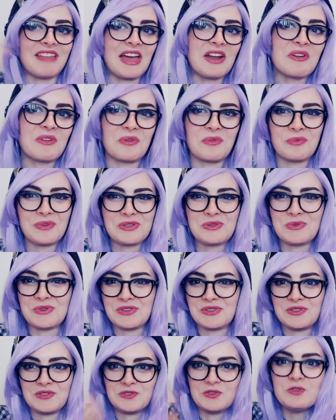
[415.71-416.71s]
I don't know, what you
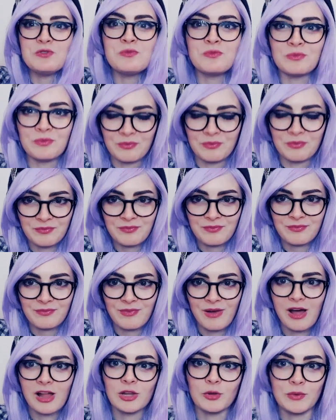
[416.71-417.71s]
would
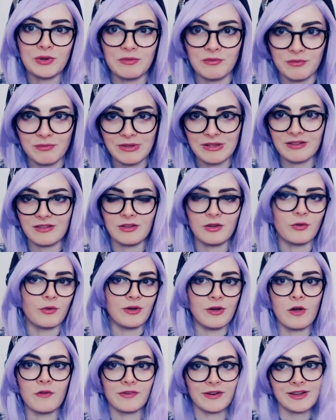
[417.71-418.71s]
assume Halloween would be. You
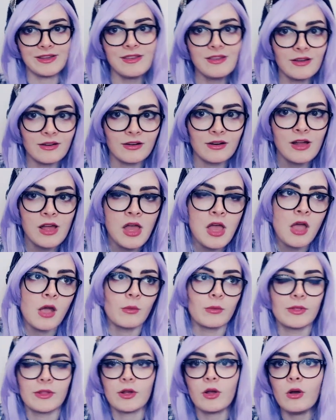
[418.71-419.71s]
know, over here,
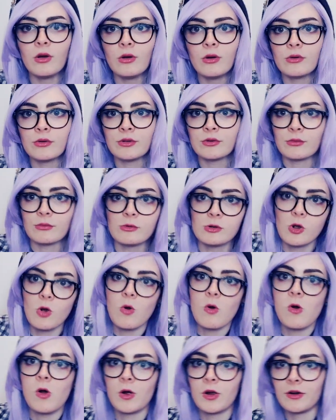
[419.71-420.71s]
we're like, oh, you know,
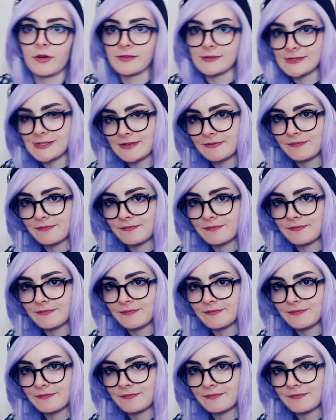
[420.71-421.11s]
gore